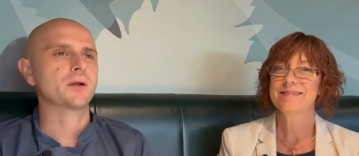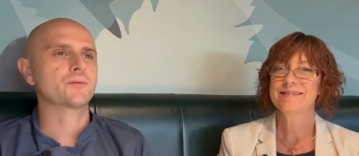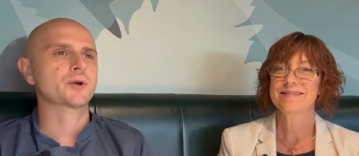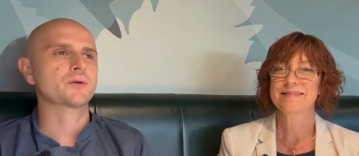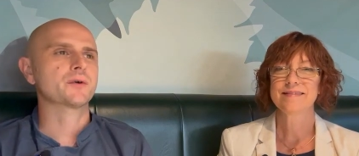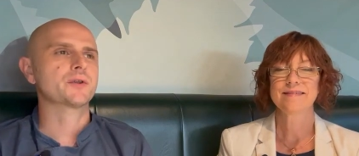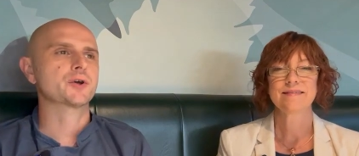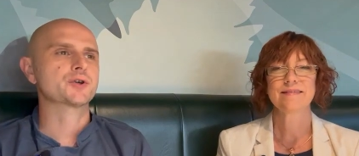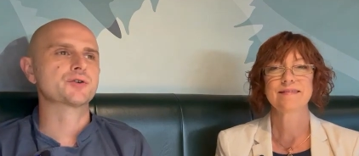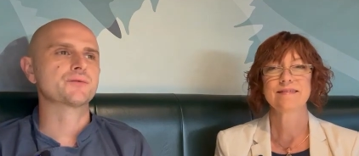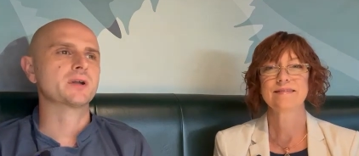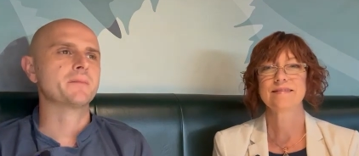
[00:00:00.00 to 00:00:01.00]
Speaker 1: and working with her,
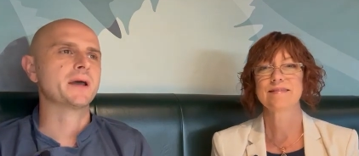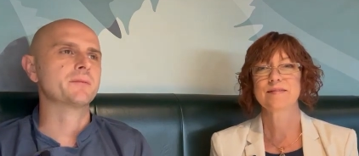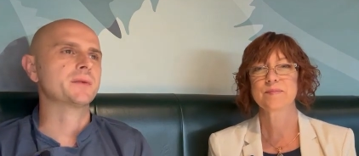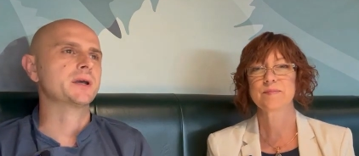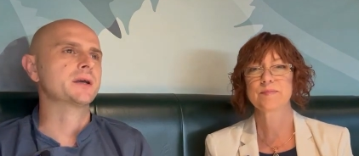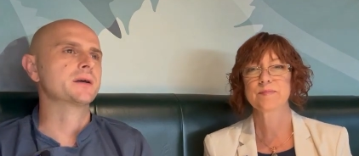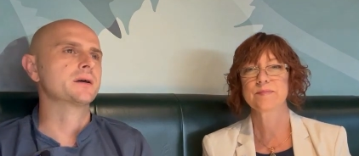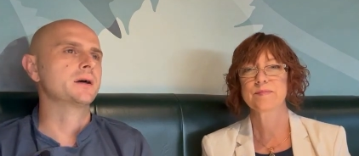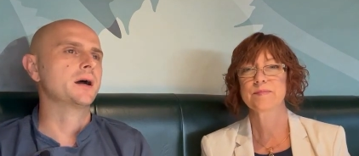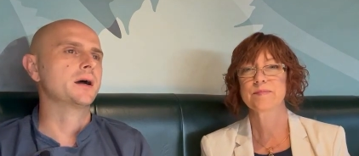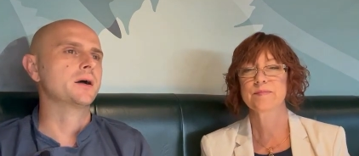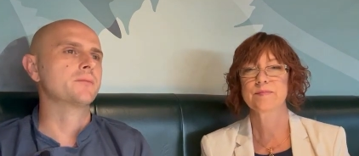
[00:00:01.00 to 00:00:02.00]
she really made me
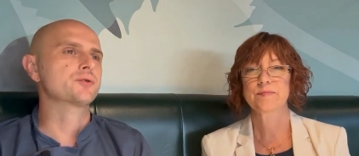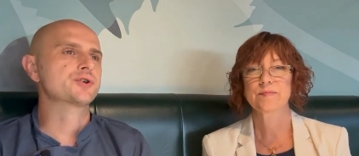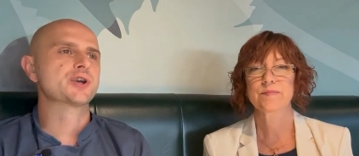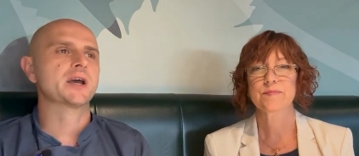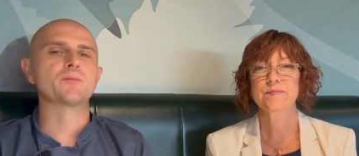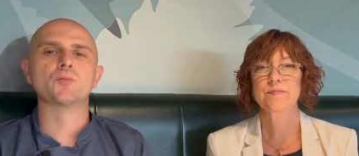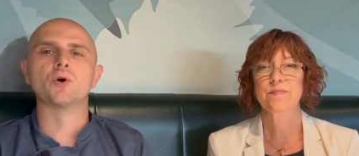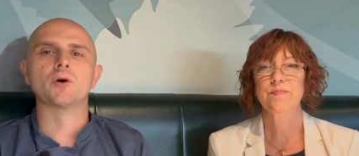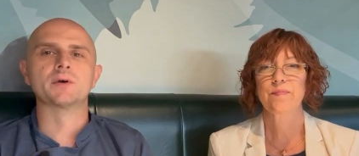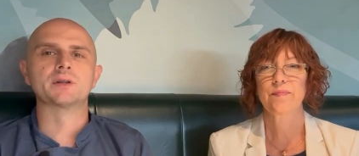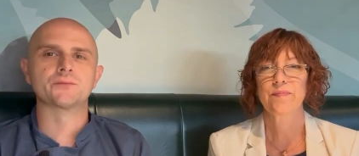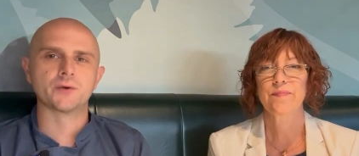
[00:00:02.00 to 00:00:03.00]
uh, appreciate more
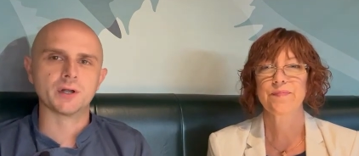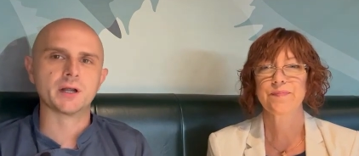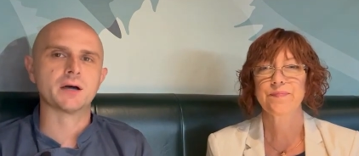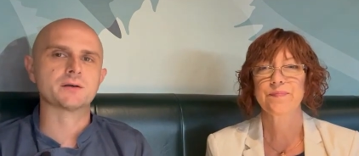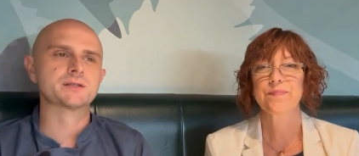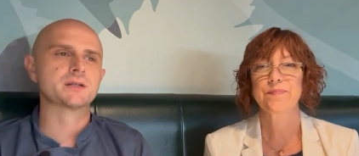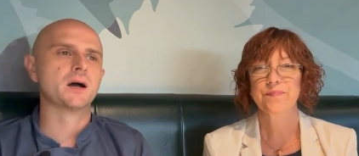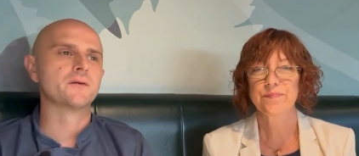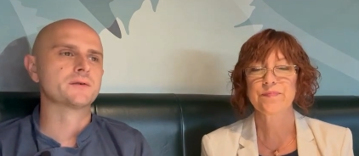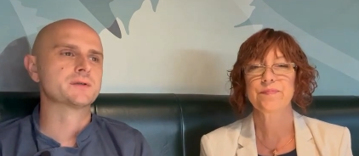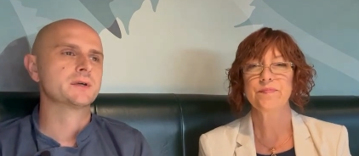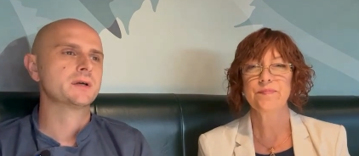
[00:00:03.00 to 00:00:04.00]
what the front of the house staff
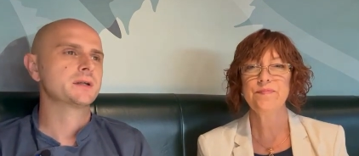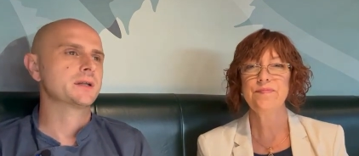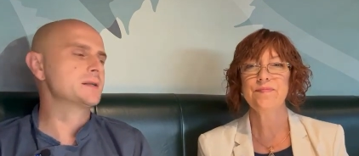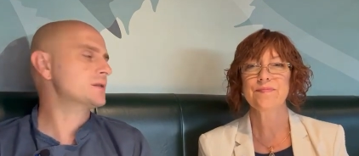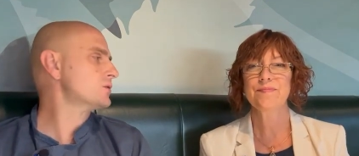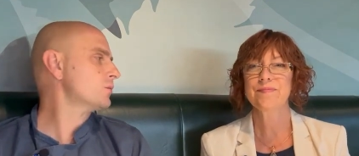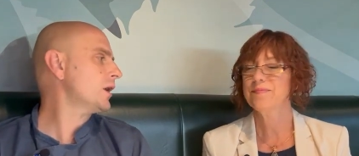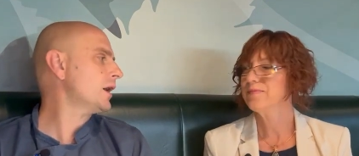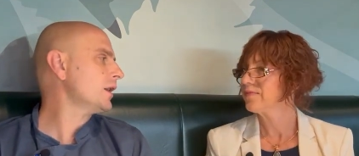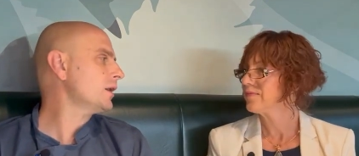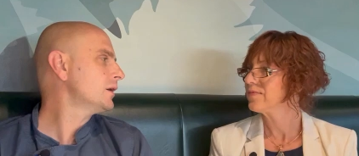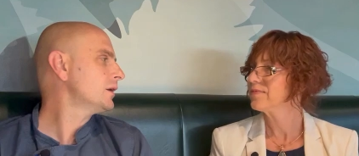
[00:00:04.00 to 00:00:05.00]
does as
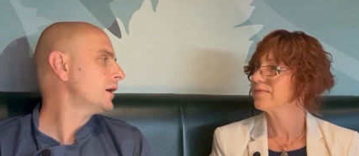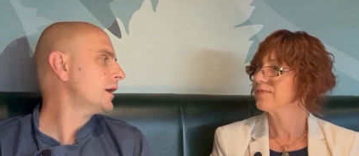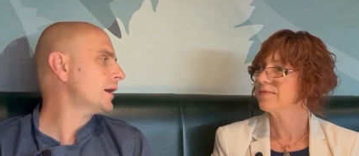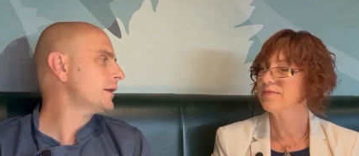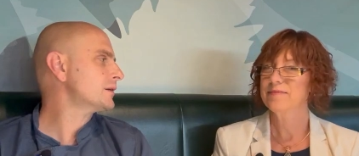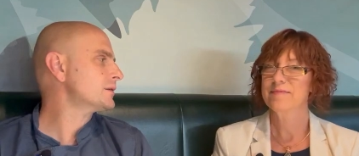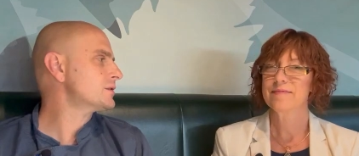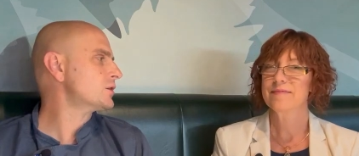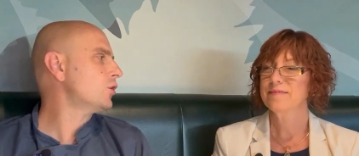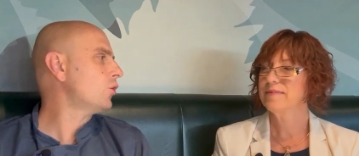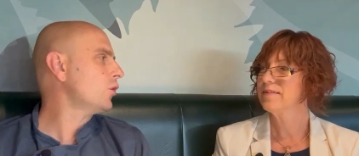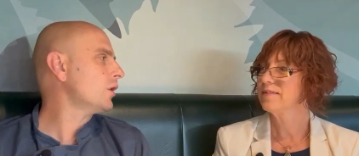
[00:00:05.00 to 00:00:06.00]
well, and as it's a
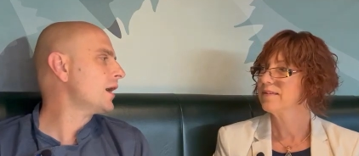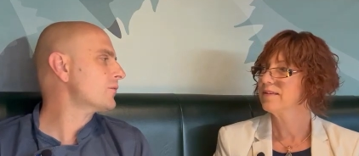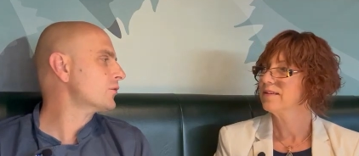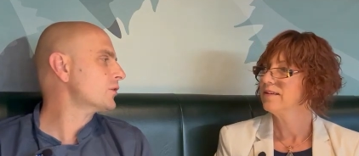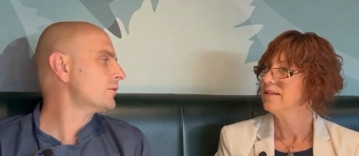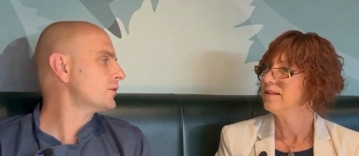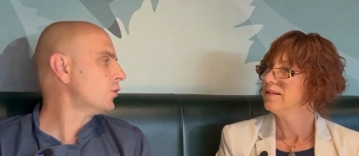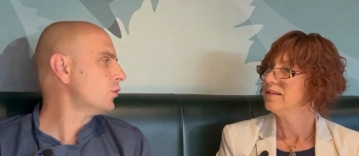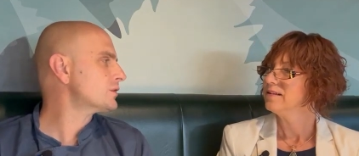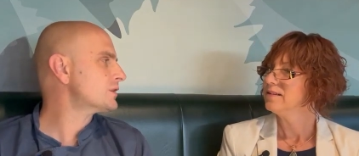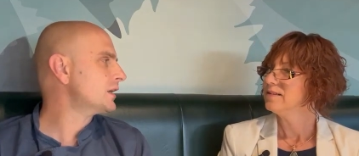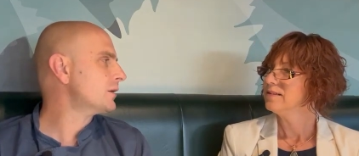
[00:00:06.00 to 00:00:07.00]
whole effort of the
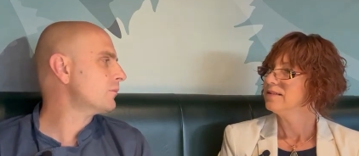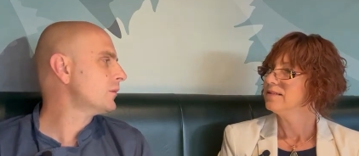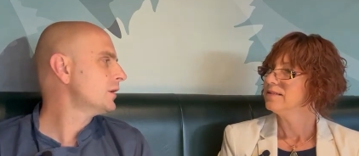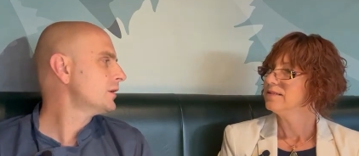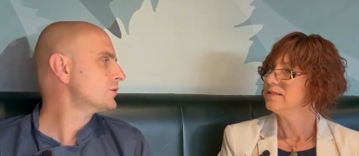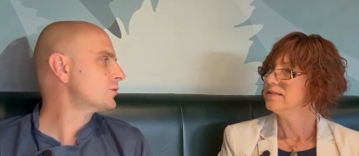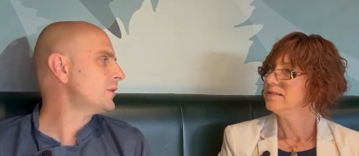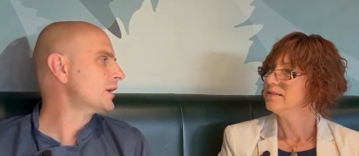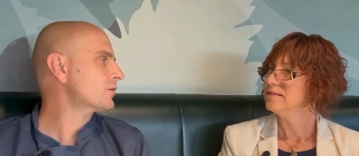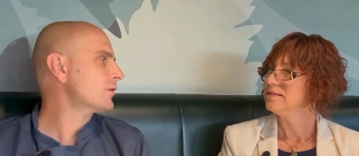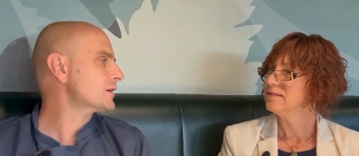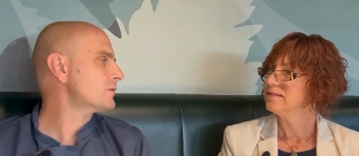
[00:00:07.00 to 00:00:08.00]
whole team to make
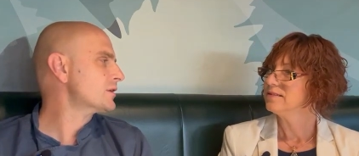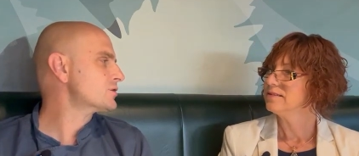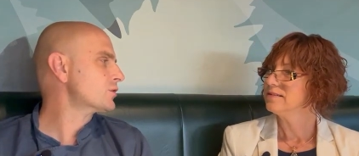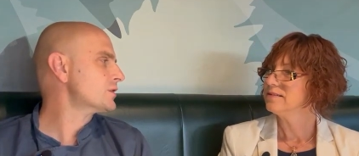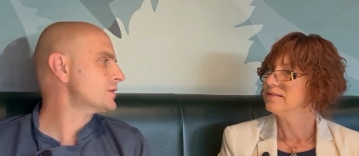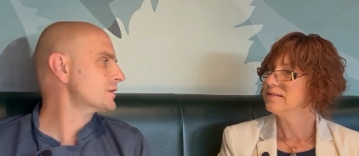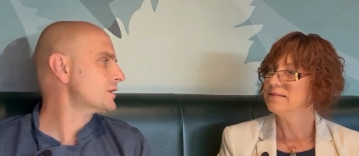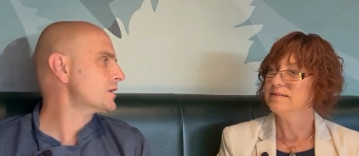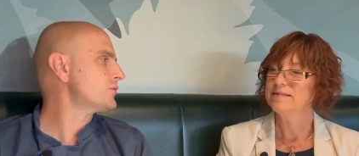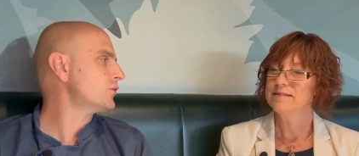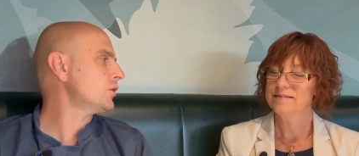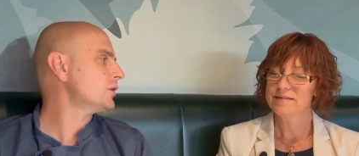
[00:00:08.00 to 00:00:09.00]
a restaurant
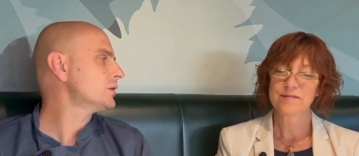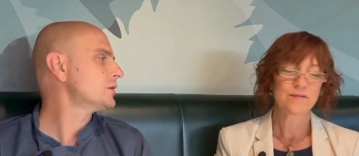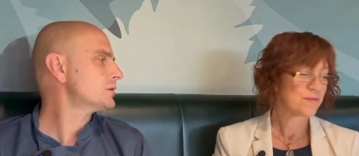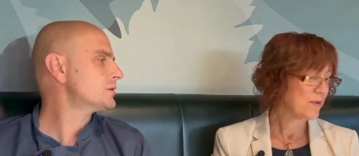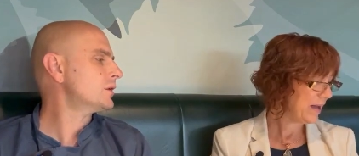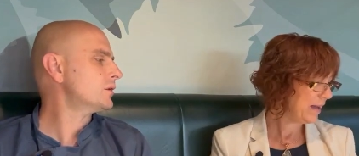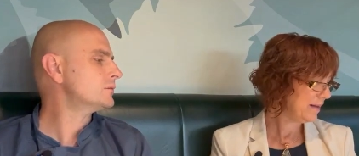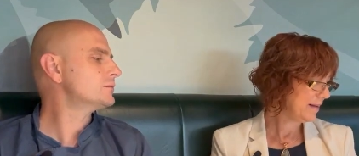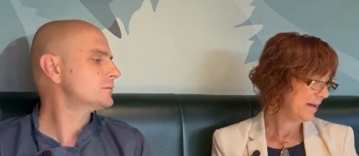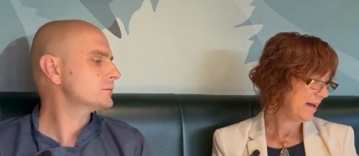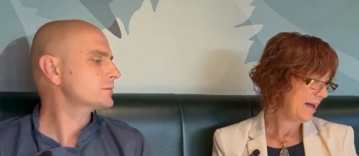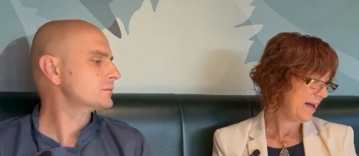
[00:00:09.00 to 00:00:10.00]
successful. Right. So.
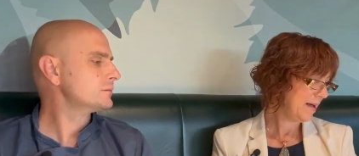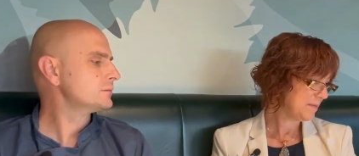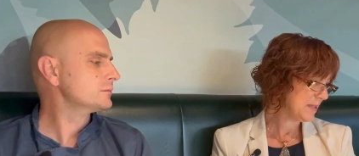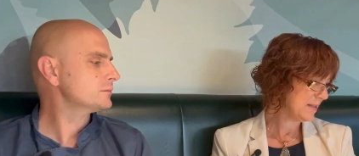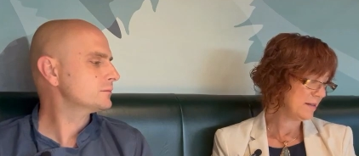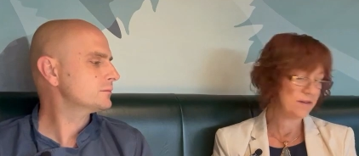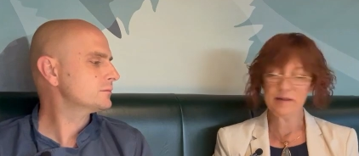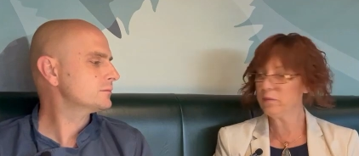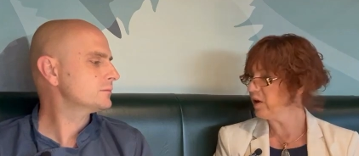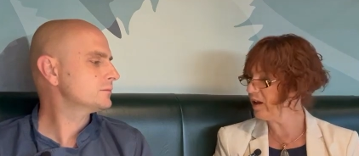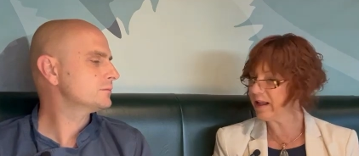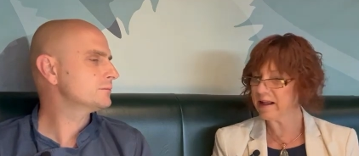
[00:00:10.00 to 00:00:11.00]
Speaker 2: Absolutely.
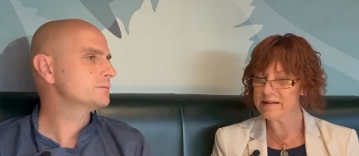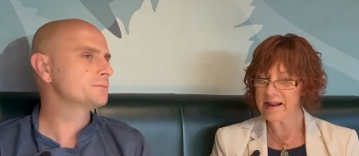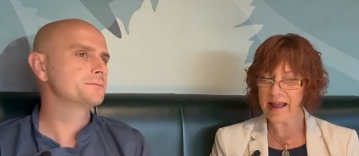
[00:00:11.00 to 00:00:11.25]
Well, and